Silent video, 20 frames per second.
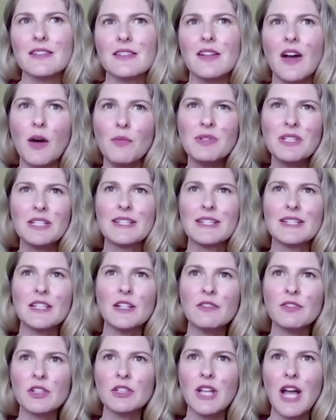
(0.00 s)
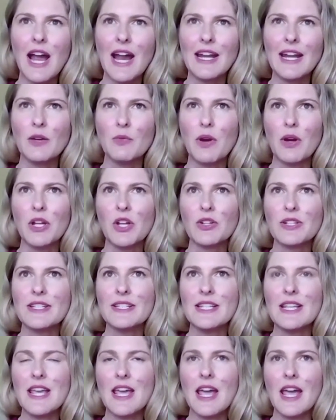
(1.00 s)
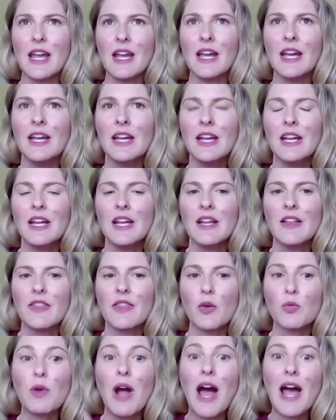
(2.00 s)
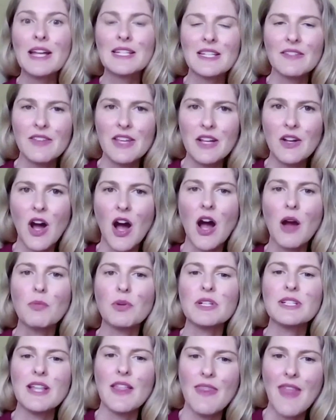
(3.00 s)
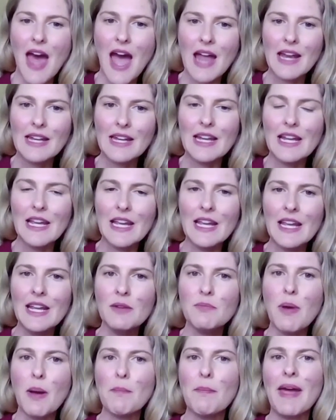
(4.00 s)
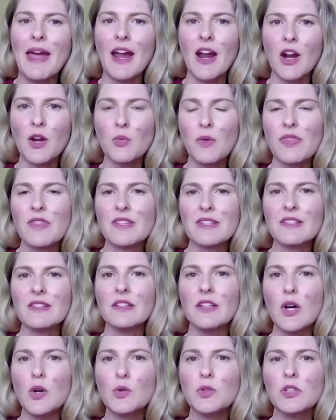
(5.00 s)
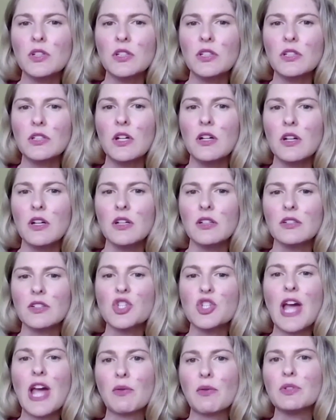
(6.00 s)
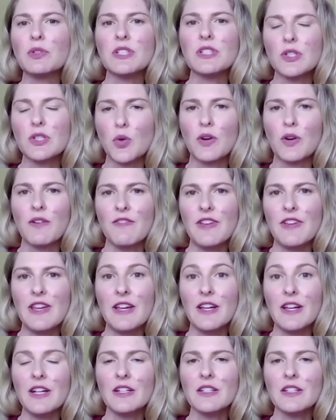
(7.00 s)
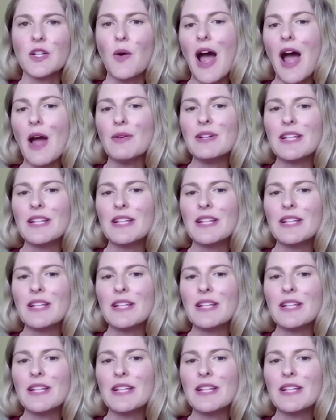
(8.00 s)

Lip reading: almost a silver lining where you're seeing the rise of e-commerce and that need, but paired with this local general store feel. So I was